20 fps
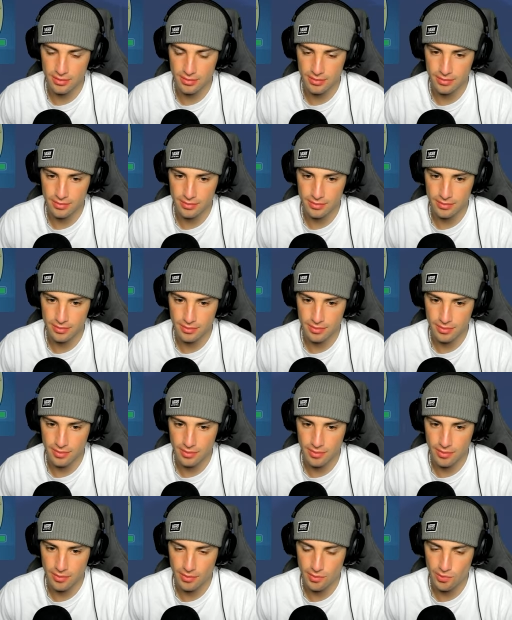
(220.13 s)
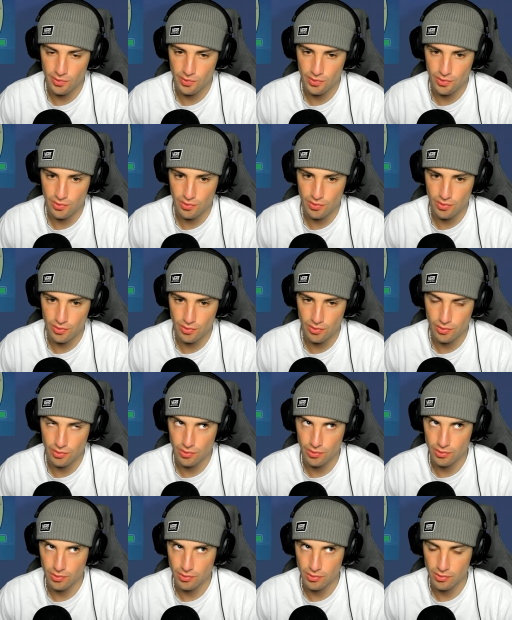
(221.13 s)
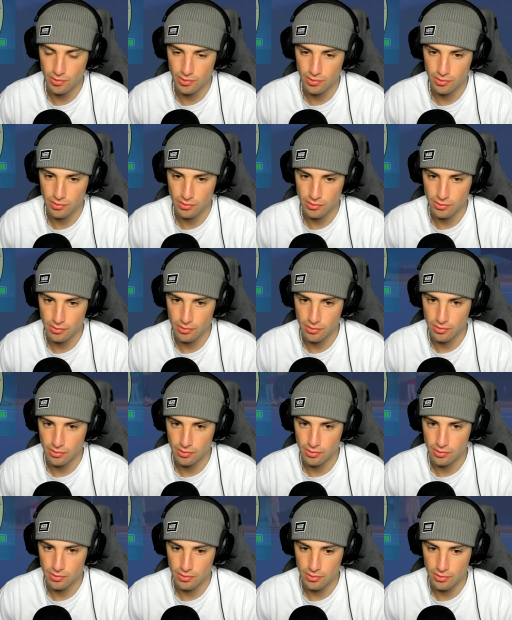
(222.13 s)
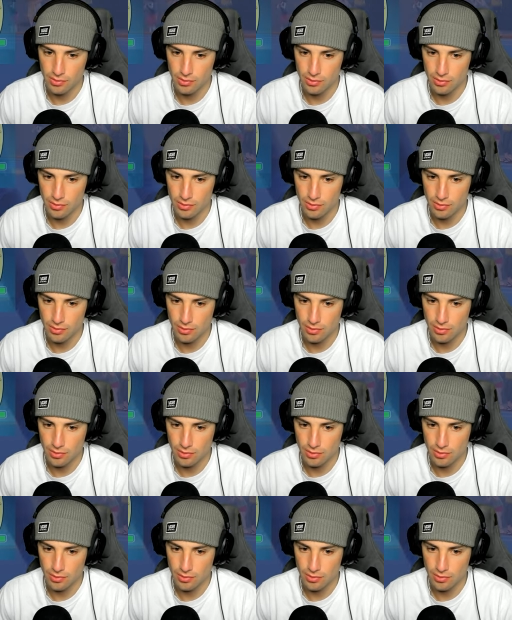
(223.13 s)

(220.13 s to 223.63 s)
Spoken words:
No one is speaking in this clip.